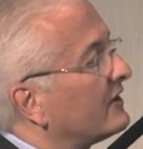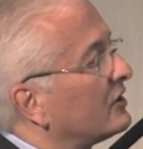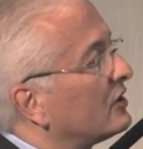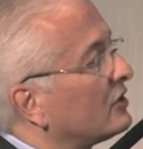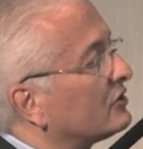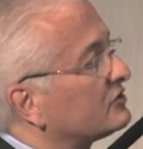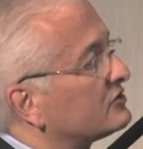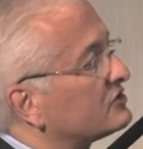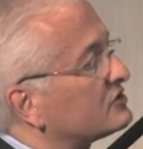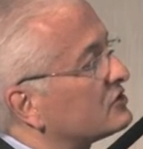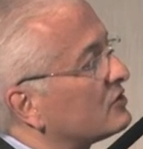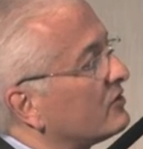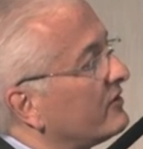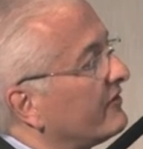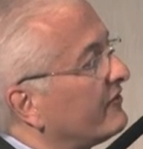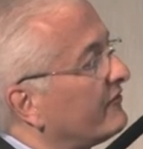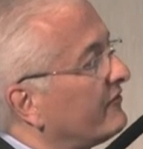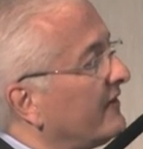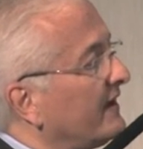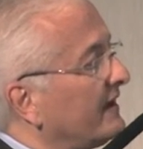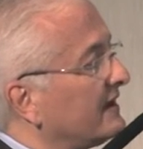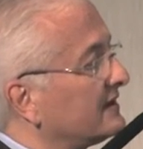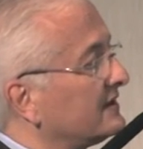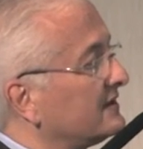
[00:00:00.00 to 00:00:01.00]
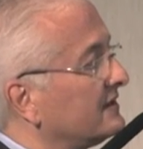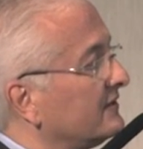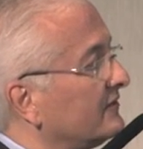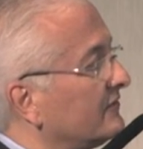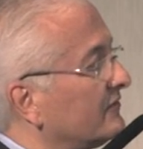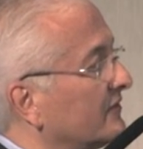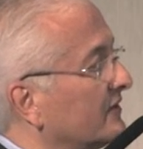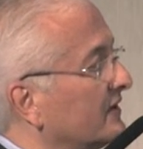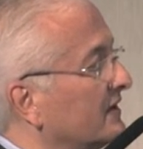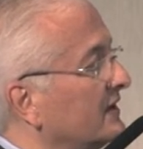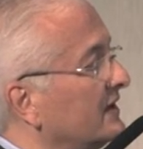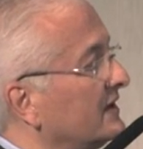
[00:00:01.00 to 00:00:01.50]
not so
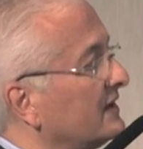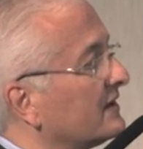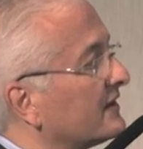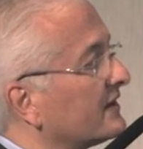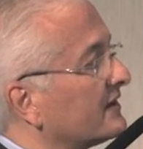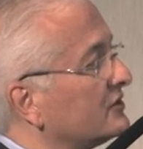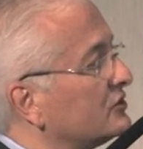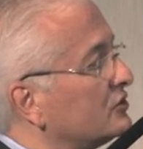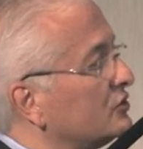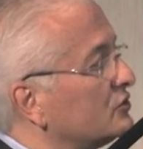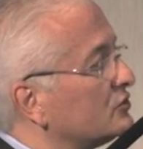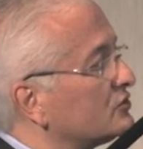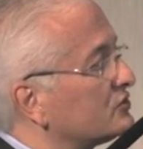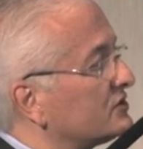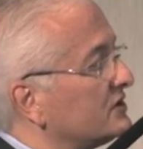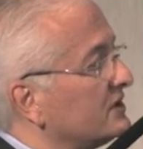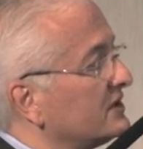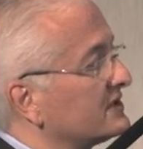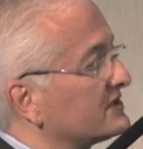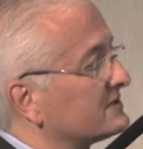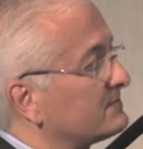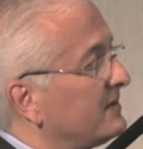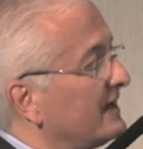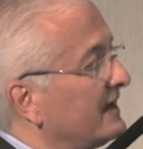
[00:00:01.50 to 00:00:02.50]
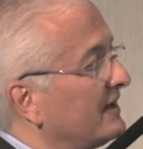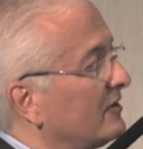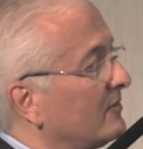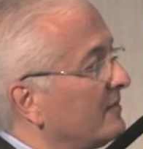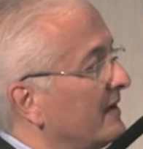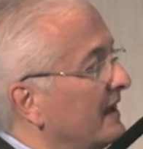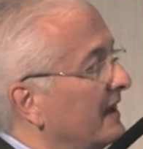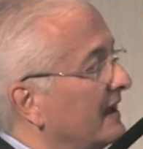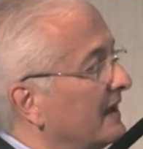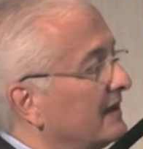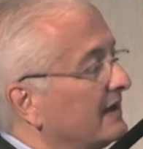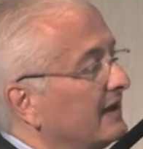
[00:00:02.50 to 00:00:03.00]
effective in reducing
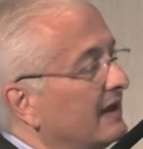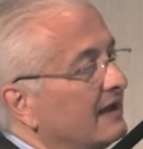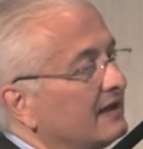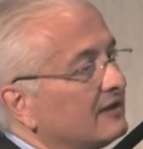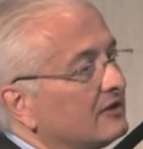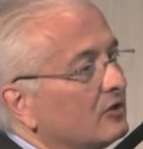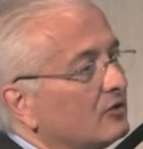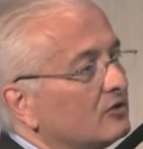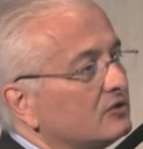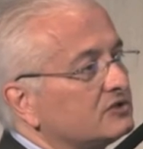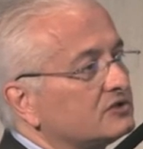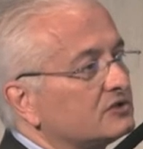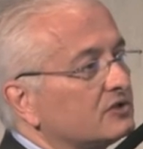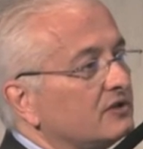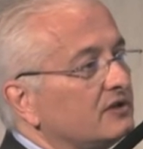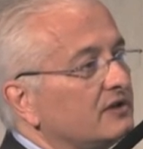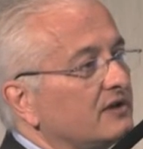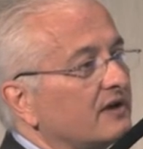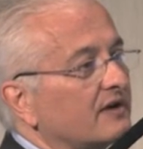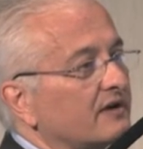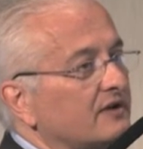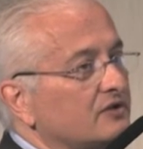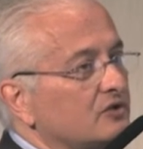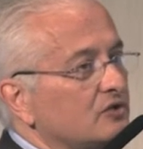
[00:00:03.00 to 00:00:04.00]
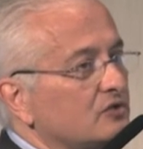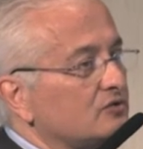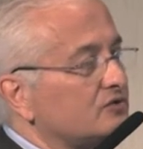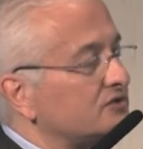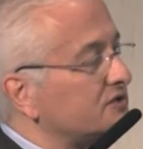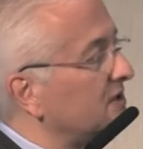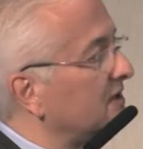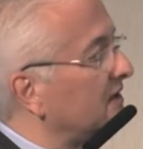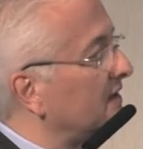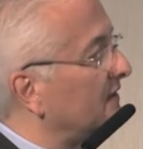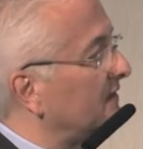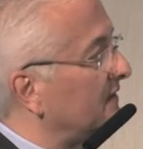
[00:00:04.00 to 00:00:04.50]
splenomegaly and also in
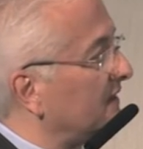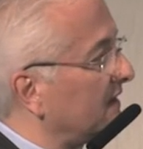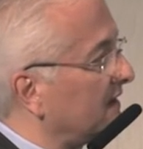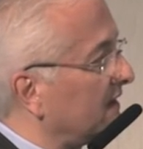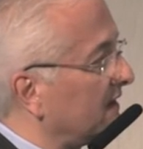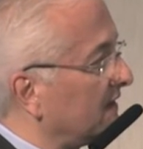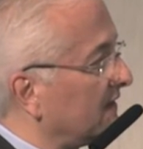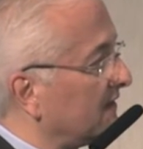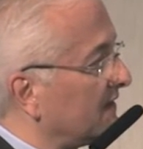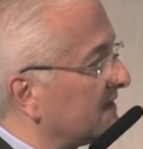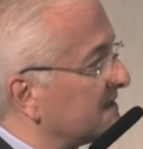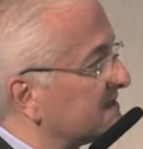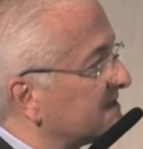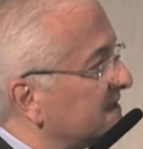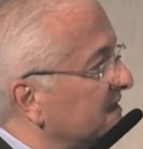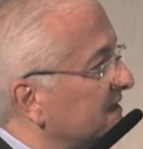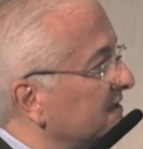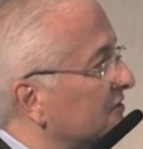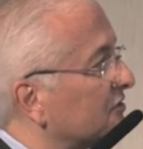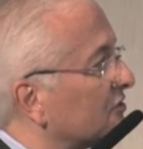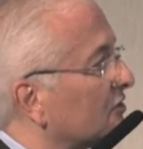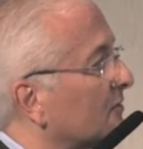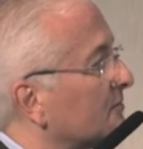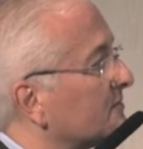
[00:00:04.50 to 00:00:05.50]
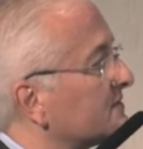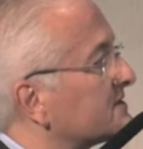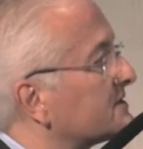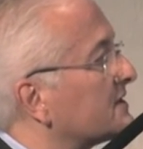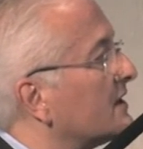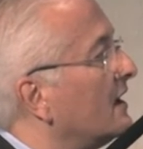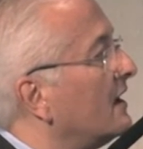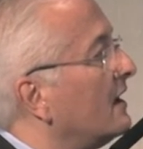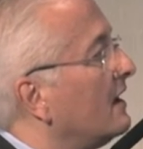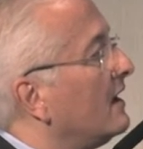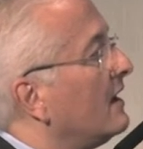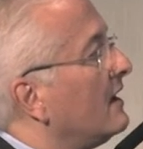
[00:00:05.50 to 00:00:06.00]
reducing the, the symptoms.
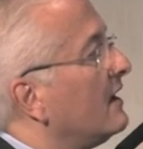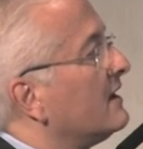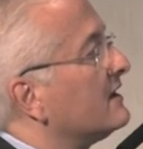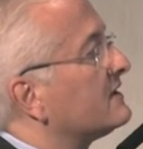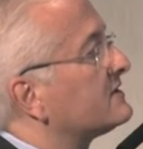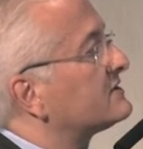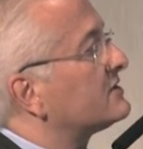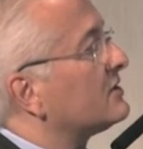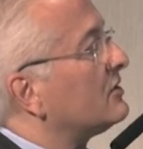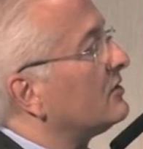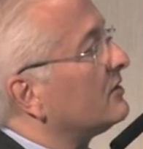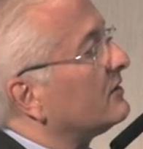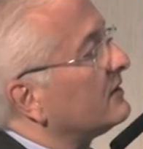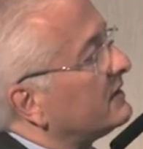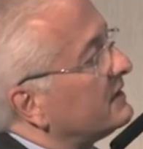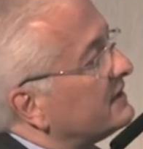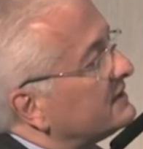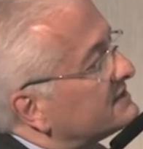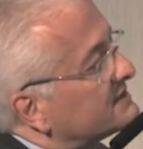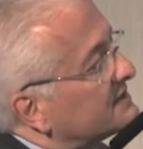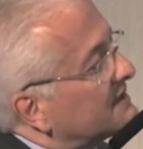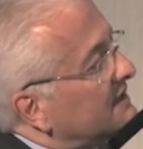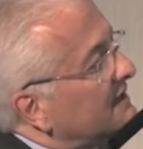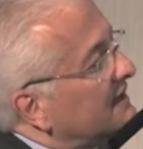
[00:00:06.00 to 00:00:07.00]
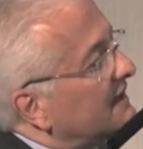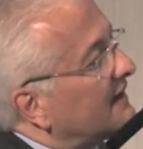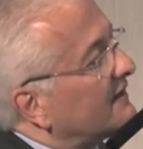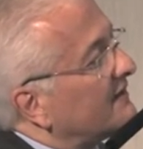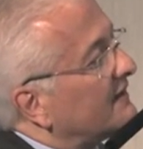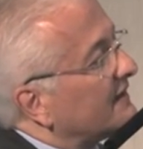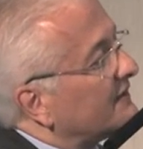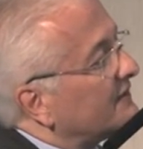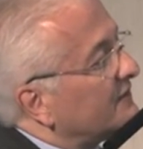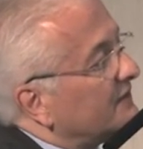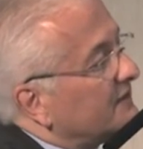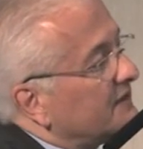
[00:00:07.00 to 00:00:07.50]
So it's clear
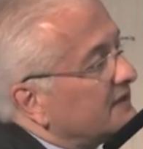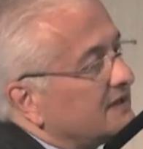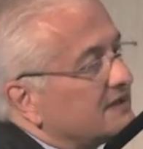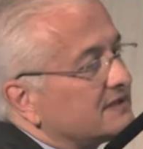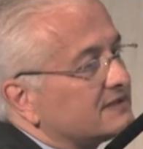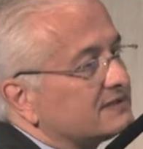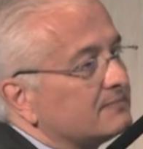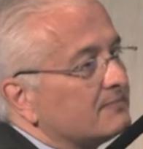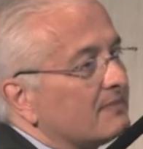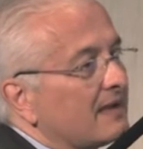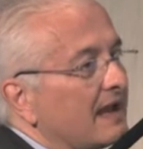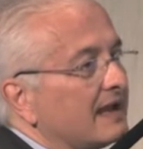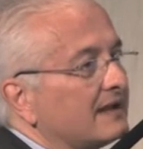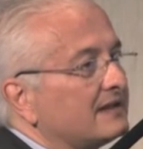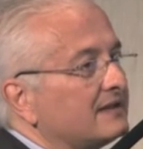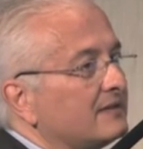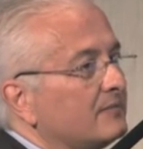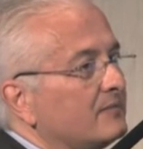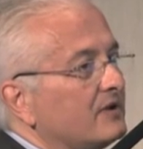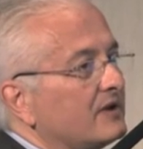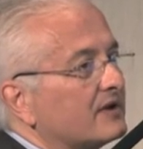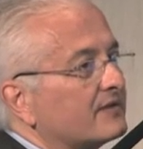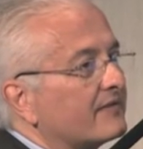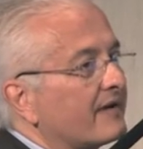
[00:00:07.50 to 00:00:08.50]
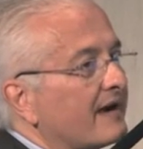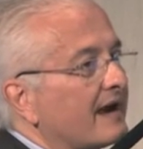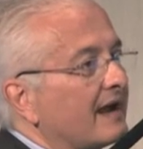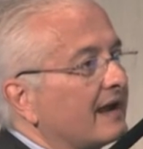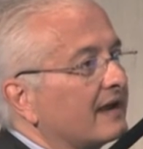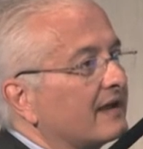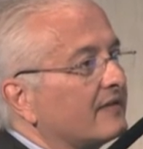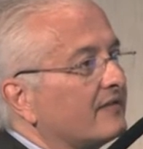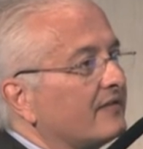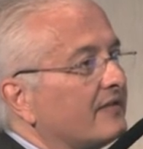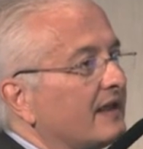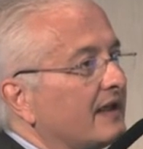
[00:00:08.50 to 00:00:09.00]
that this might be a
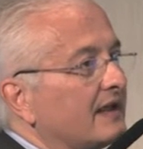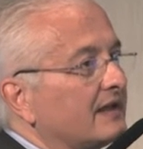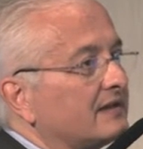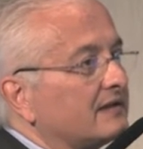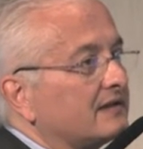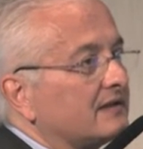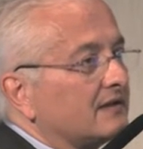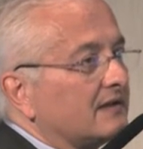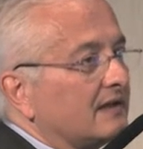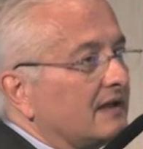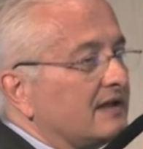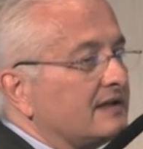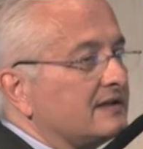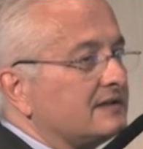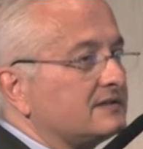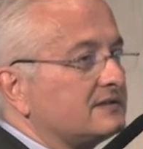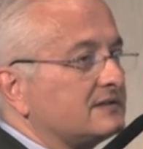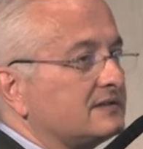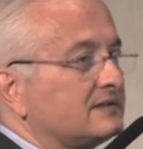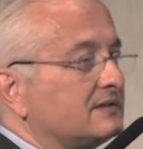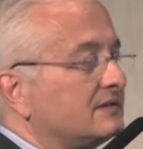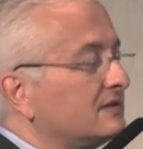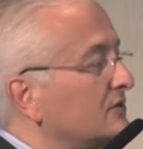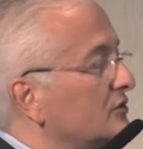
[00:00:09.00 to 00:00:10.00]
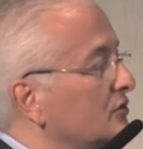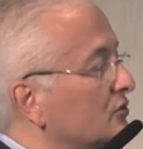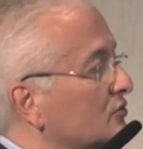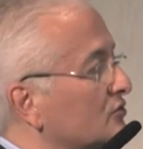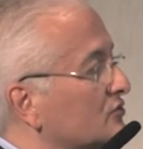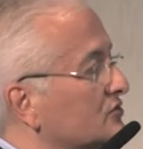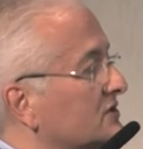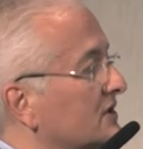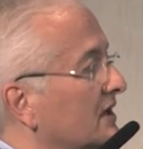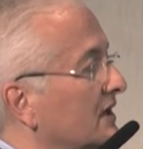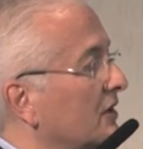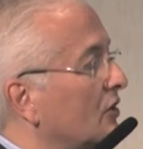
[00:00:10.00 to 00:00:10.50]
drug that, as
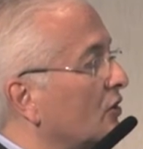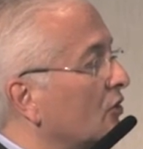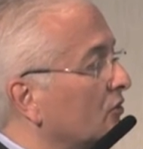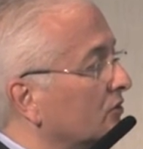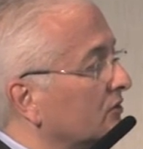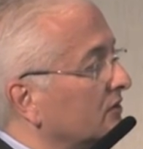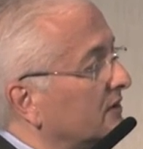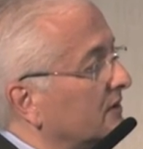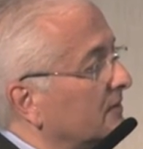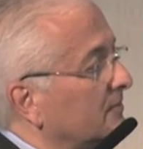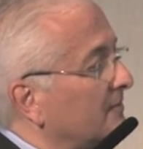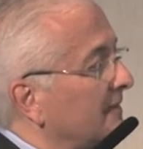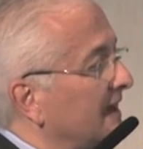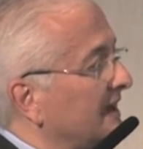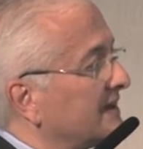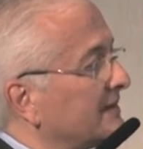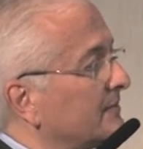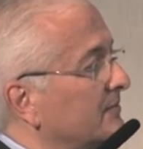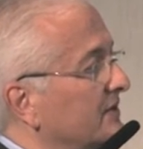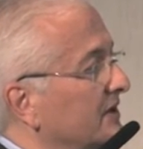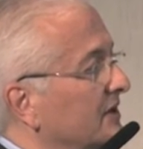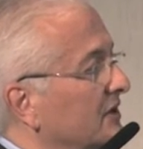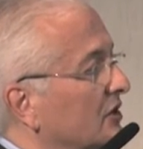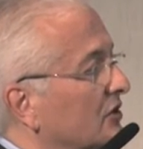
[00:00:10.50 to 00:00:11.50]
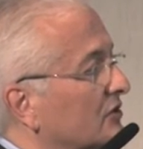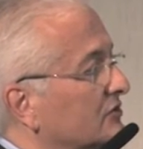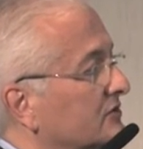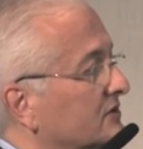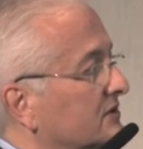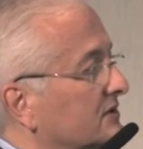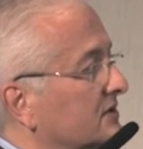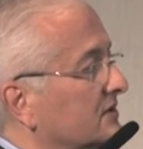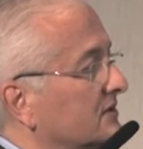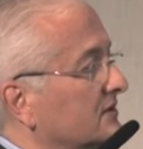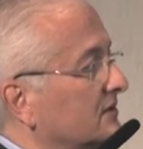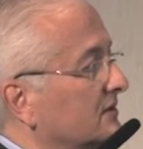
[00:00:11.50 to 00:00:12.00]
used alone, might be
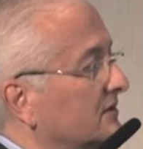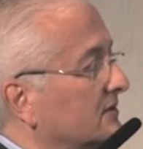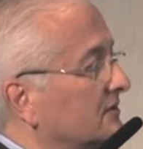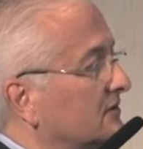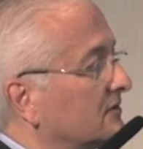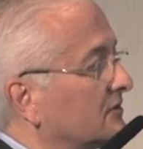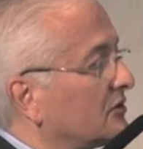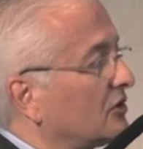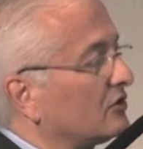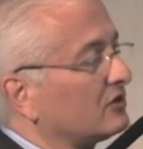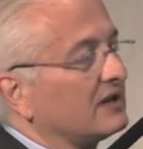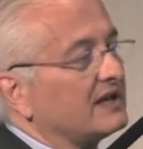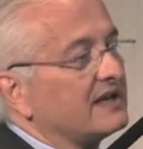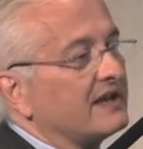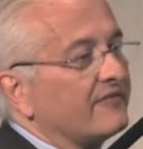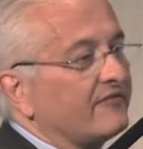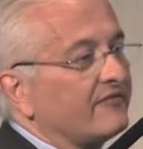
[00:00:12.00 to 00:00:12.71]
not totally